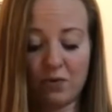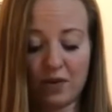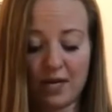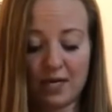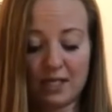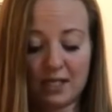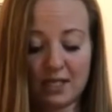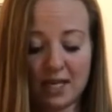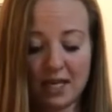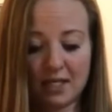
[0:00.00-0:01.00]
pretty
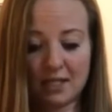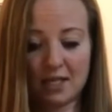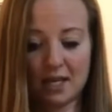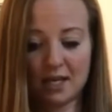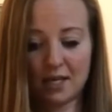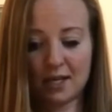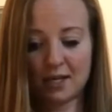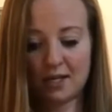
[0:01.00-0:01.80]
disgusted.